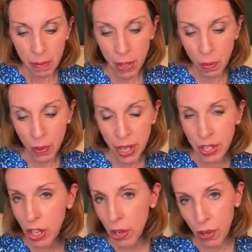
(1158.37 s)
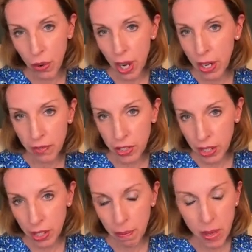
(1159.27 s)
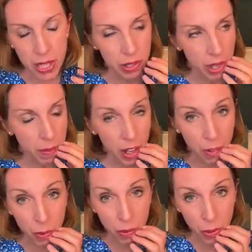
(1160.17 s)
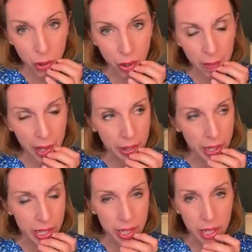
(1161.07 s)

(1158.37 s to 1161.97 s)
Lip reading: But we know, and I've done Instagram Live before about this,